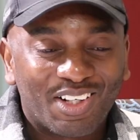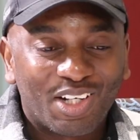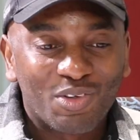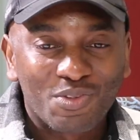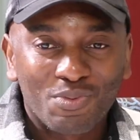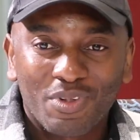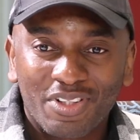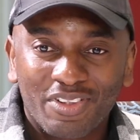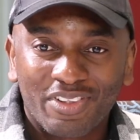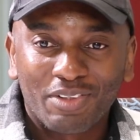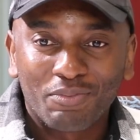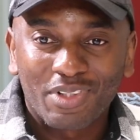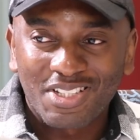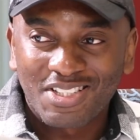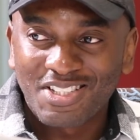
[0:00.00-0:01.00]
I was wondering,
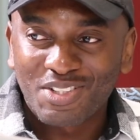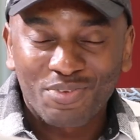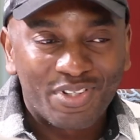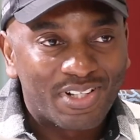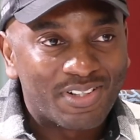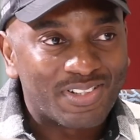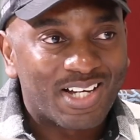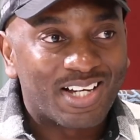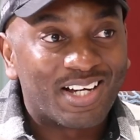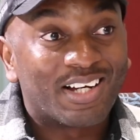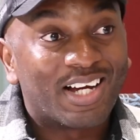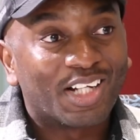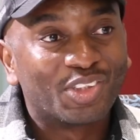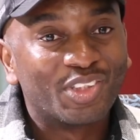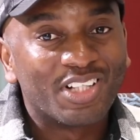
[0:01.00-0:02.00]
wait, is this I
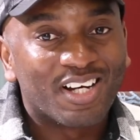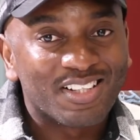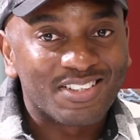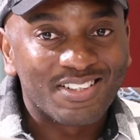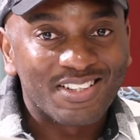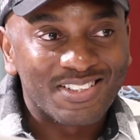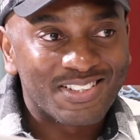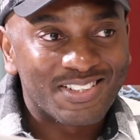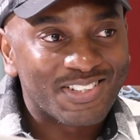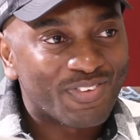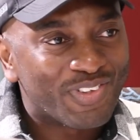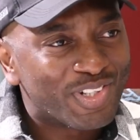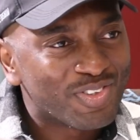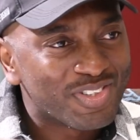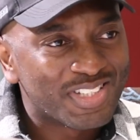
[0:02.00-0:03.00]
actually asked her, is this a
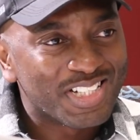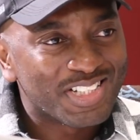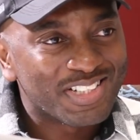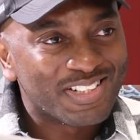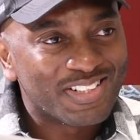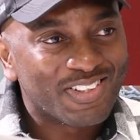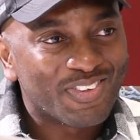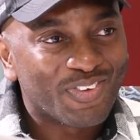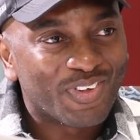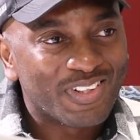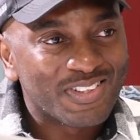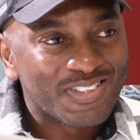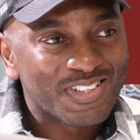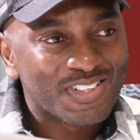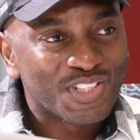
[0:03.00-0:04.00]
radio station or
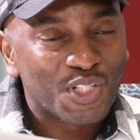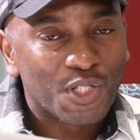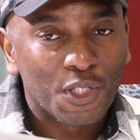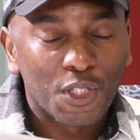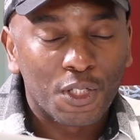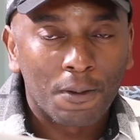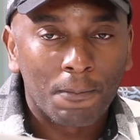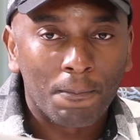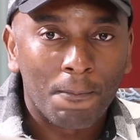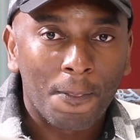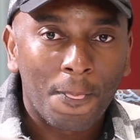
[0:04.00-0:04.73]
is it a